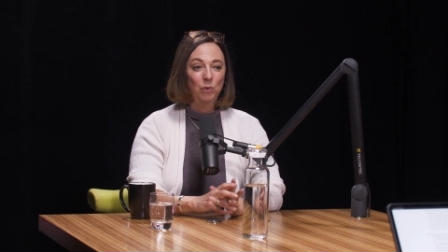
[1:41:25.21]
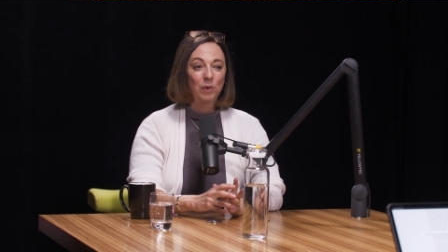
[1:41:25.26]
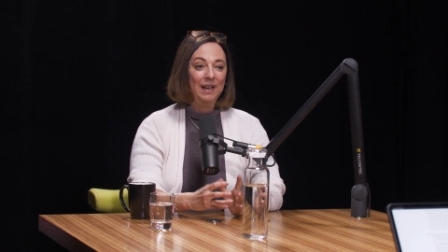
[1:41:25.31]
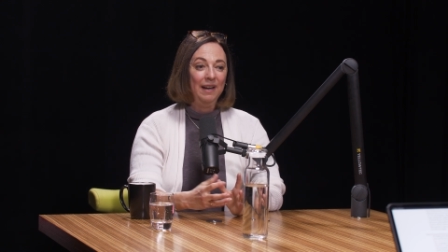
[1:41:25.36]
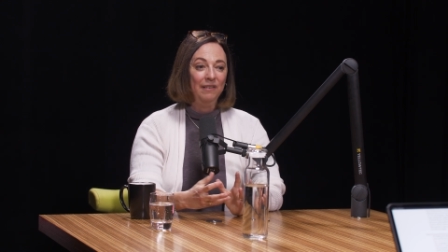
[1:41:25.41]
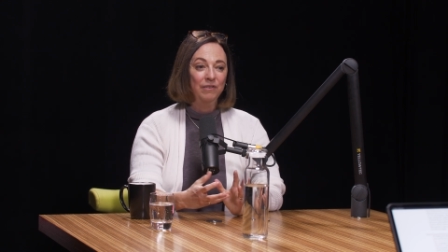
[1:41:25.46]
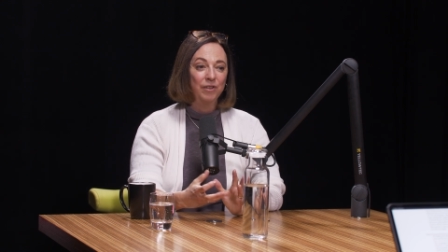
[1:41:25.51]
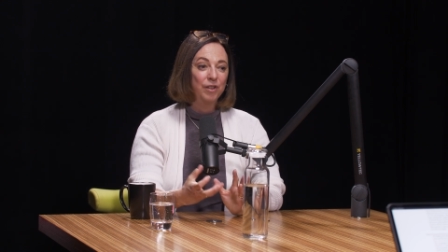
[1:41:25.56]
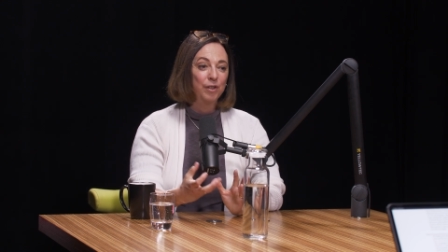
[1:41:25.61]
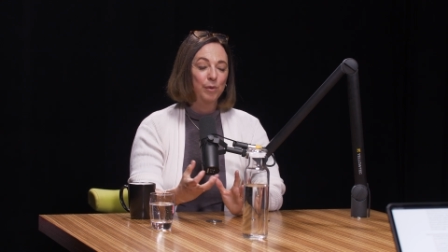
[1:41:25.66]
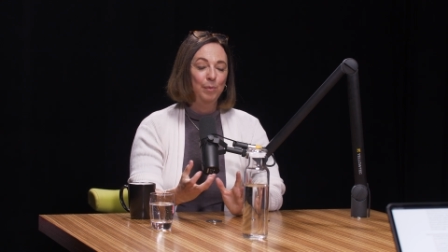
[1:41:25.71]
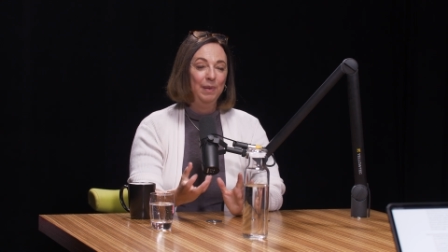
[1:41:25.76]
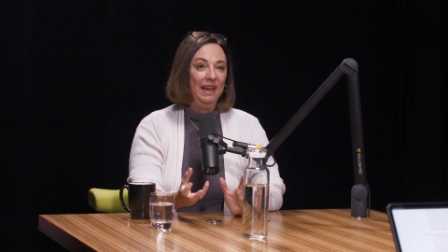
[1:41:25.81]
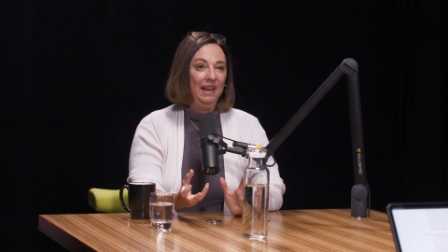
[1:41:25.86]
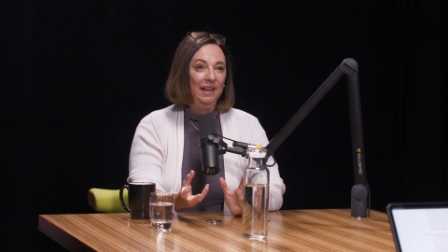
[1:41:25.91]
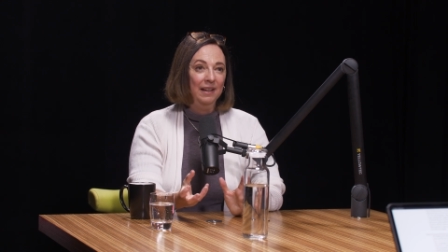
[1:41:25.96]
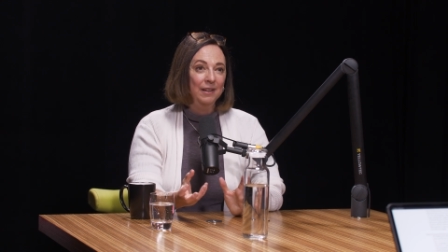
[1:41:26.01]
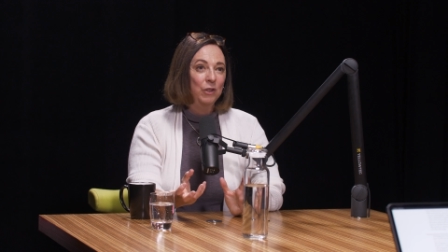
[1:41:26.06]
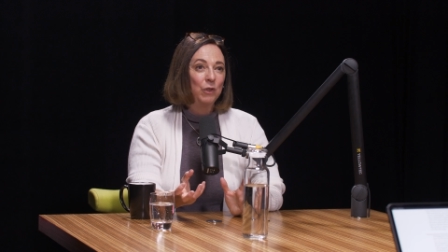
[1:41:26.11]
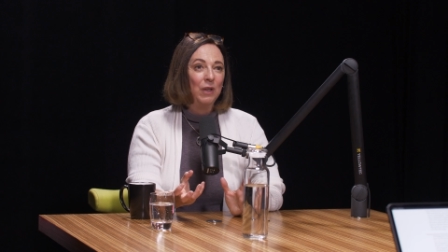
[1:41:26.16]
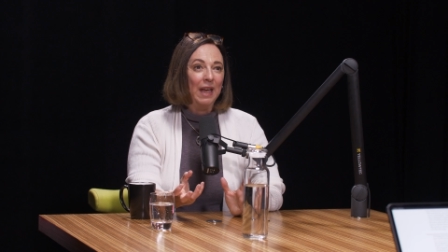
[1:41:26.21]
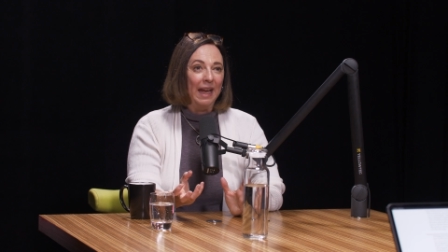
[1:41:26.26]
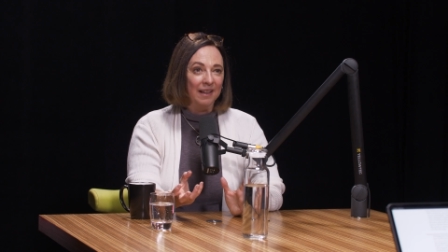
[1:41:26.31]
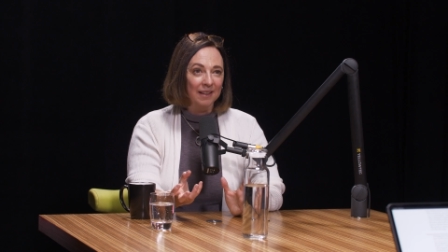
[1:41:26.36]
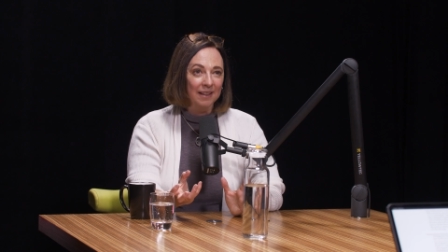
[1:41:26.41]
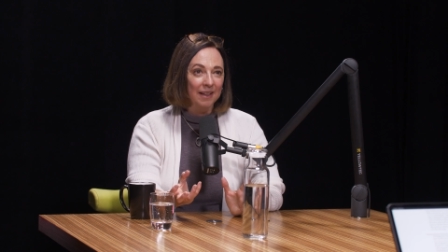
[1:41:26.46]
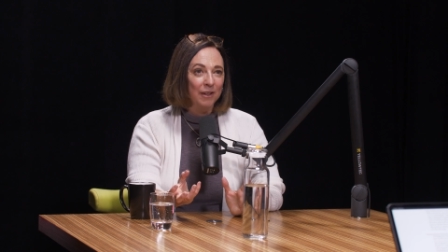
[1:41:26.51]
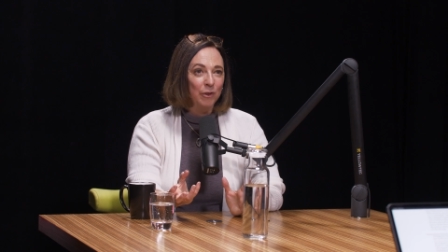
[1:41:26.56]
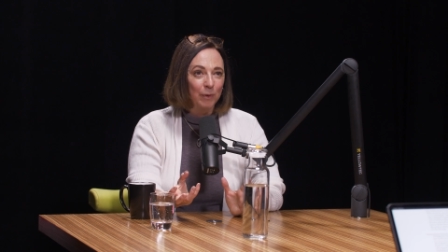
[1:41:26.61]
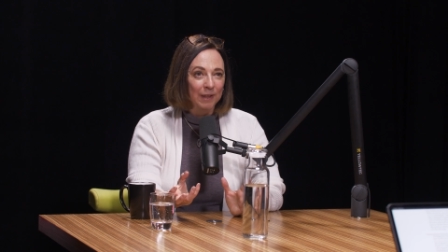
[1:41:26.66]
whatever pain you
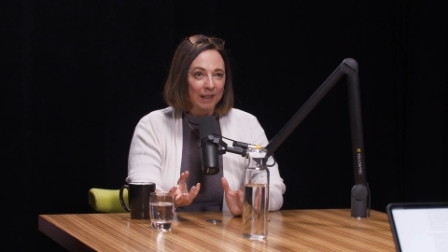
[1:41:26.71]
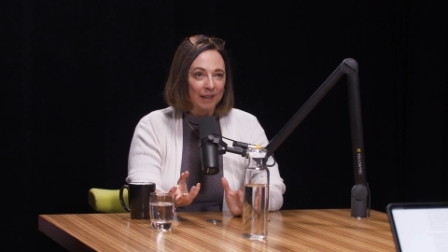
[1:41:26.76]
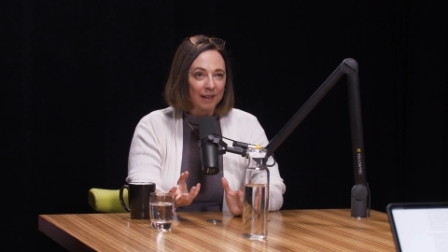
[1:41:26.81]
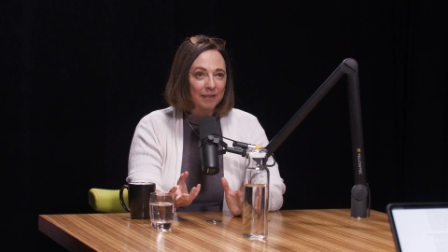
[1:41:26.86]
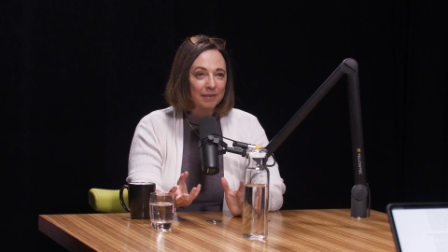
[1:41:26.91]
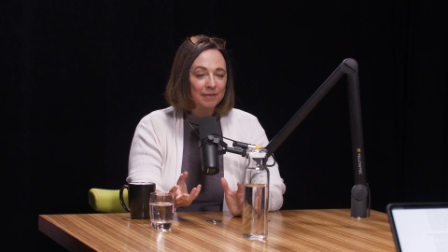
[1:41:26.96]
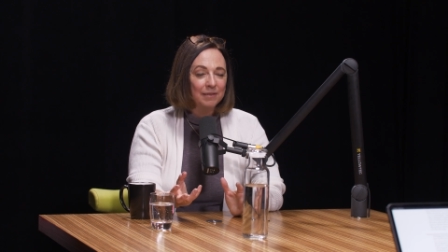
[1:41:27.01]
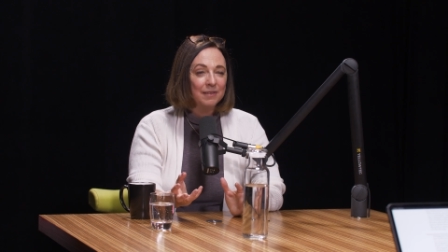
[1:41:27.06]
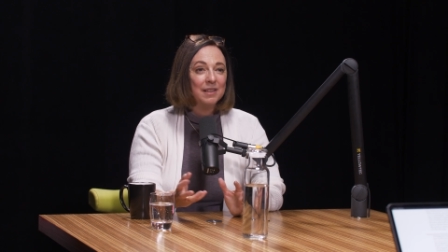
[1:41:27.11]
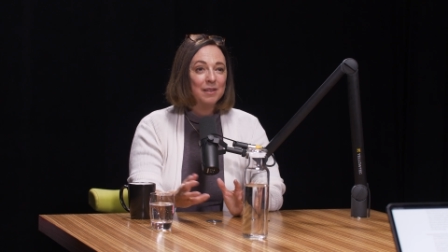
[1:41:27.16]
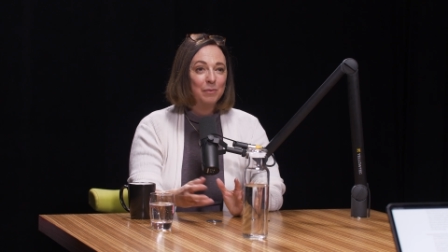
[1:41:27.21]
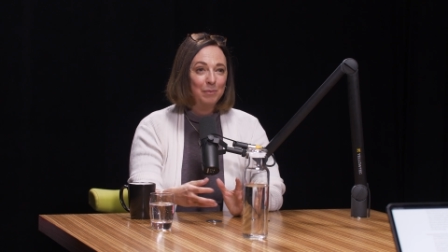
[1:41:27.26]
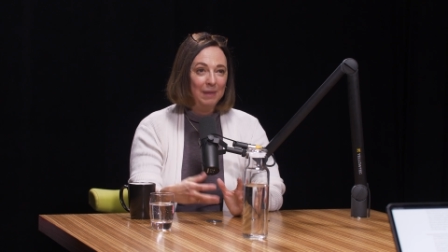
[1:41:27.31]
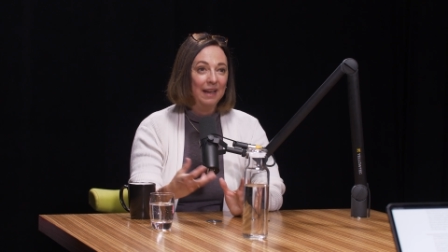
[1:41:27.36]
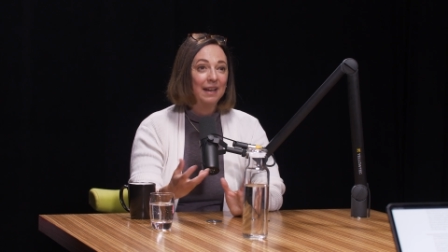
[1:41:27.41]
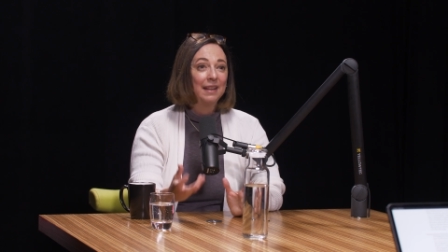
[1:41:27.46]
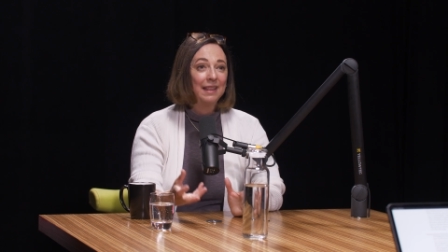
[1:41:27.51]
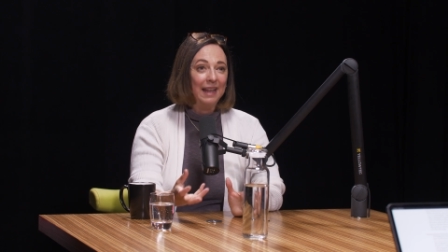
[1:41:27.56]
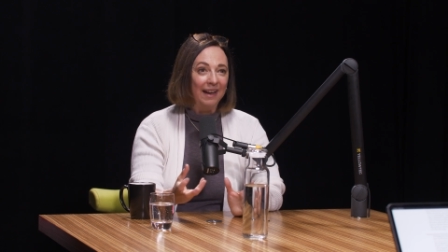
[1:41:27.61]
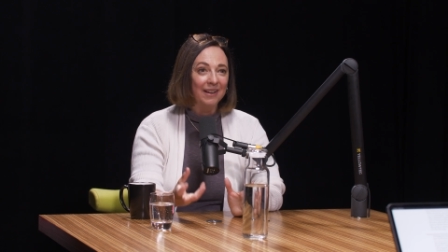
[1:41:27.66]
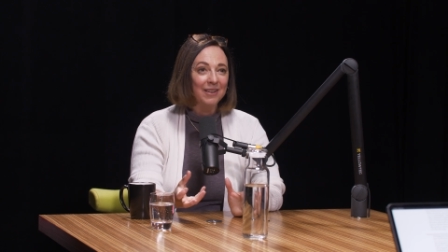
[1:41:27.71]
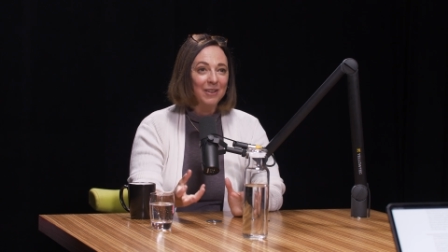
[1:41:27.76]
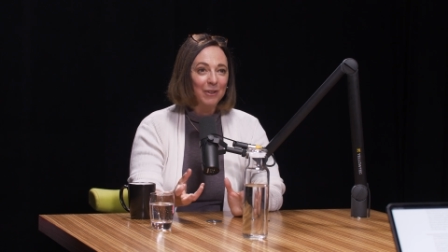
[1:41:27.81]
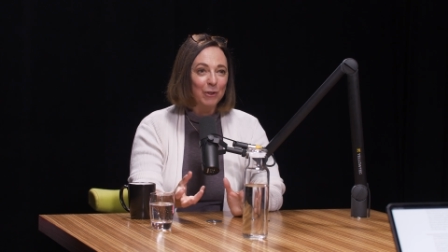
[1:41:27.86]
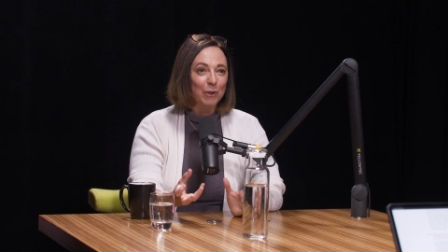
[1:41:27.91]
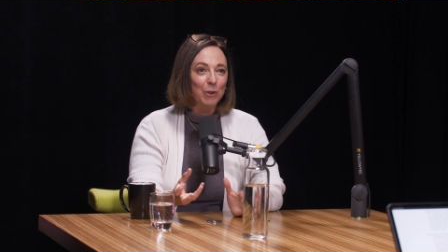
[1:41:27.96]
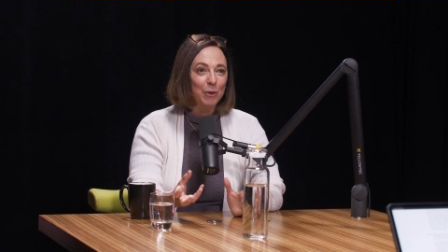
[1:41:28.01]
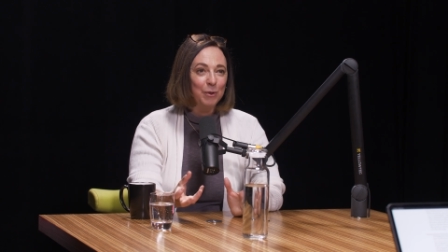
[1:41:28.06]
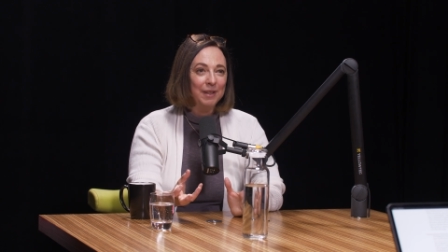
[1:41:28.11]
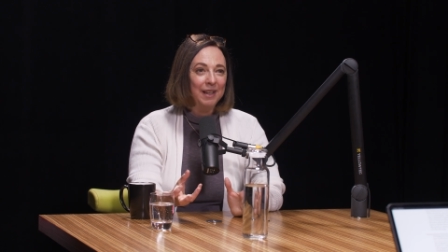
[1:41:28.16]
can't get rid of to make that
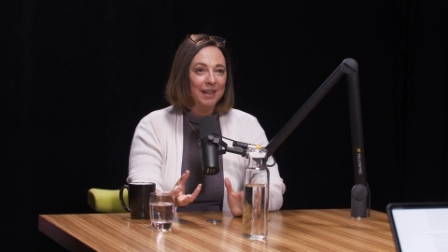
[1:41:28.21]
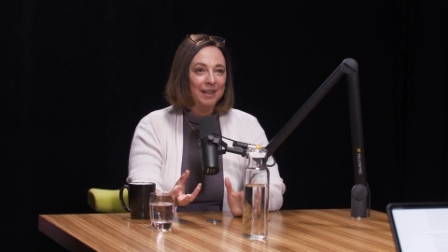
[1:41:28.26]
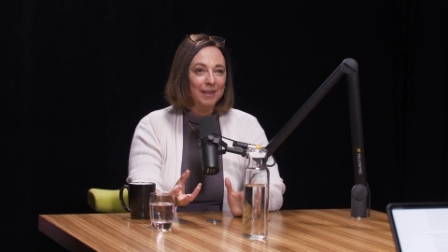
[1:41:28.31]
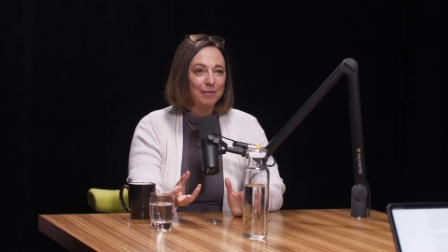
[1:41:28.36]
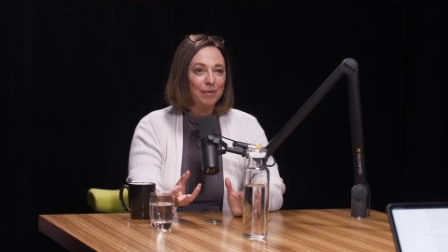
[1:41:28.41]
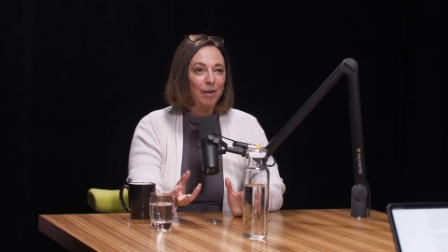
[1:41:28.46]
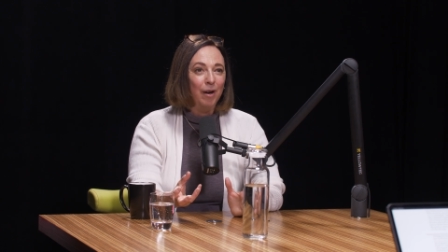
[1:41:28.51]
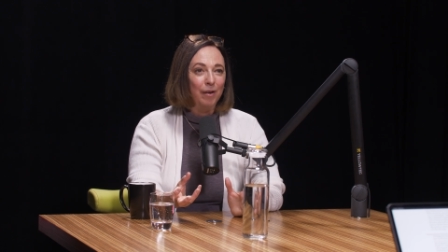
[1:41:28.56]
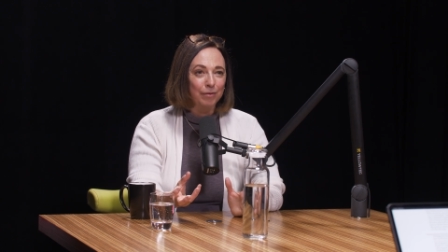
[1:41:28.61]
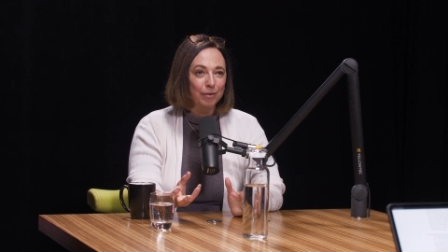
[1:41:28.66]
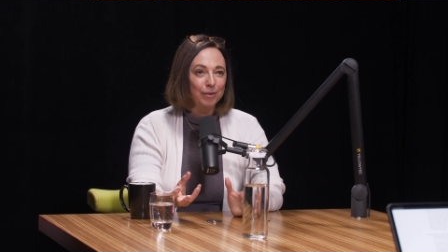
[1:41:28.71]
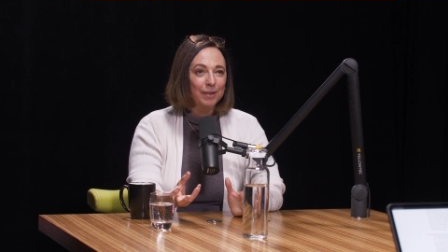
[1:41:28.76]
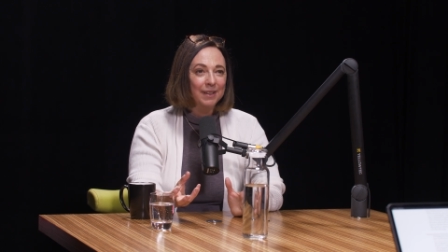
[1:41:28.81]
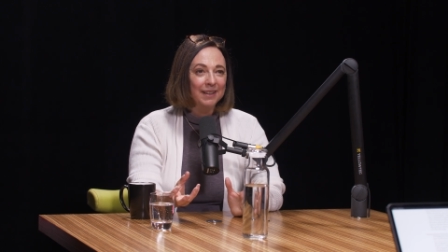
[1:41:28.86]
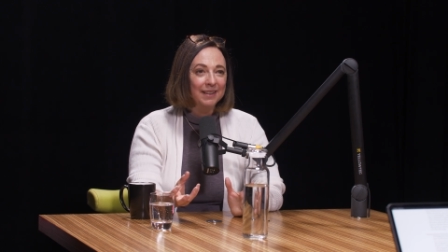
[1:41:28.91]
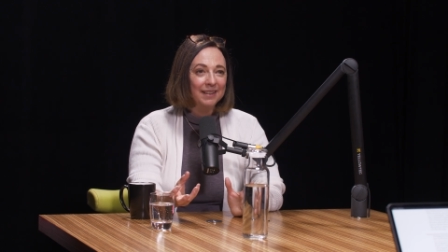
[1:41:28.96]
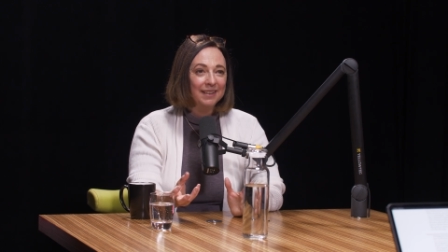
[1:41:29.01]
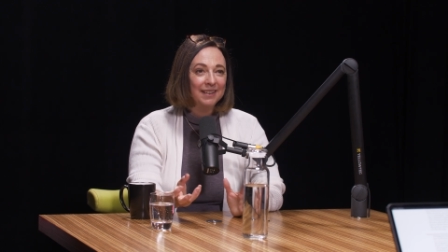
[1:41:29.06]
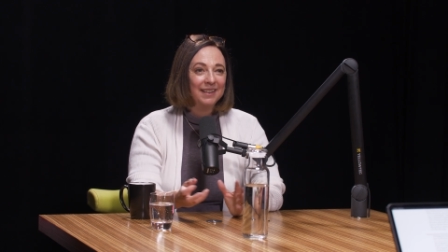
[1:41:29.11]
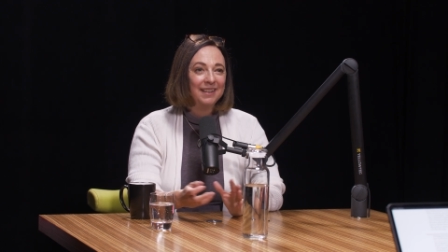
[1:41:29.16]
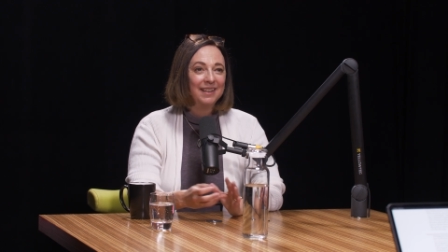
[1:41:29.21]
your creative offering.